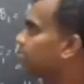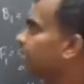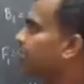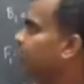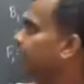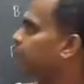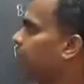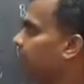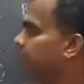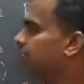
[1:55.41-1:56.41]
Current
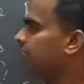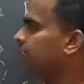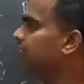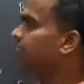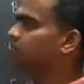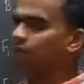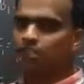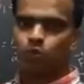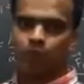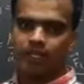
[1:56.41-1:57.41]
passing in the first
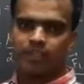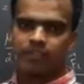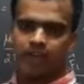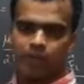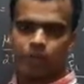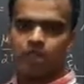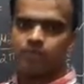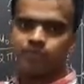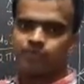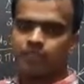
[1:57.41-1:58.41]
wire is I1.
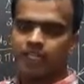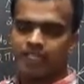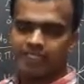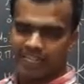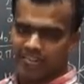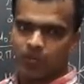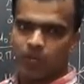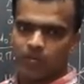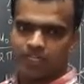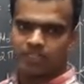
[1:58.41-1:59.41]
In the second
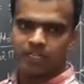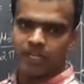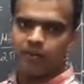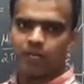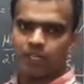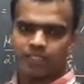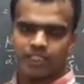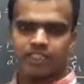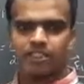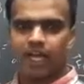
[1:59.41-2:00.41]
wire is current passing
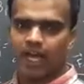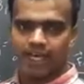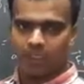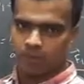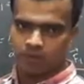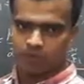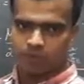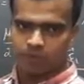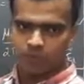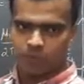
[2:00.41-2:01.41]
is I2,
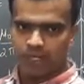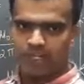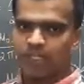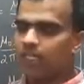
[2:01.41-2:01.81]
right?